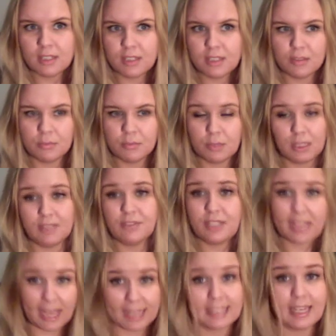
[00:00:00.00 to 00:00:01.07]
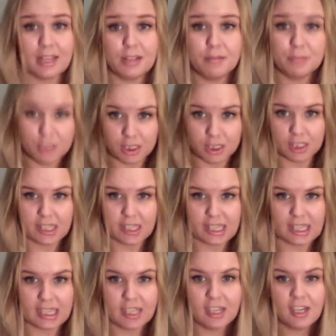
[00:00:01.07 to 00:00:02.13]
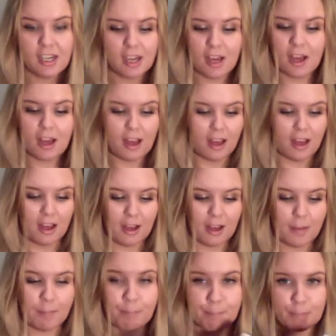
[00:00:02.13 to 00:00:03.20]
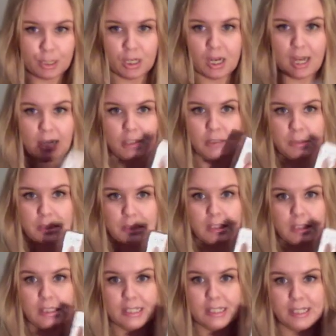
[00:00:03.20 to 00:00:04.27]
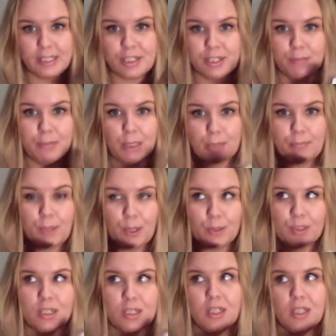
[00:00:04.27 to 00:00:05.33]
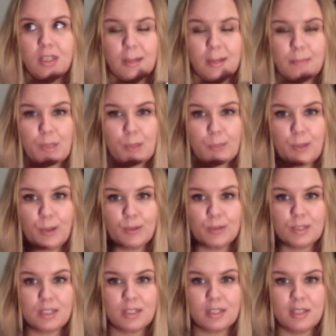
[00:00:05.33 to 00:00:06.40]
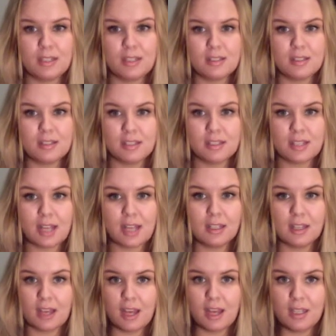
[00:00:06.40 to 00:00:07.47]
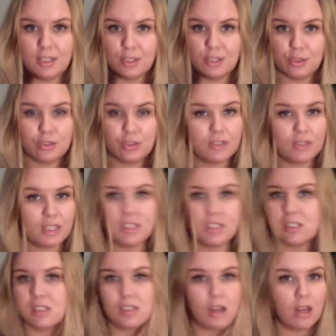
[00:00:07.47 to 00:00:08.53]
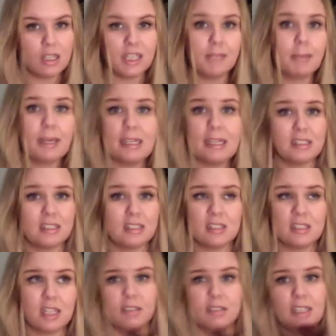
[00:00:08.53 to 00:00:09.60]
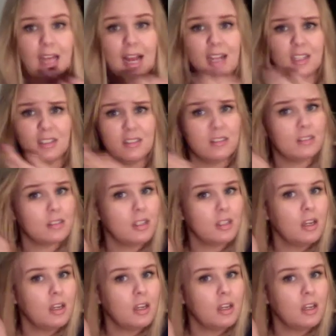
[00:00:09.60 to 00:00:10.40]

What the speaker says: well, if you can get them, you're lucky. But I will link you to the blog post, and in that blog post is the seller that I used for these. It's not on eBay, it's a seller in Ireland.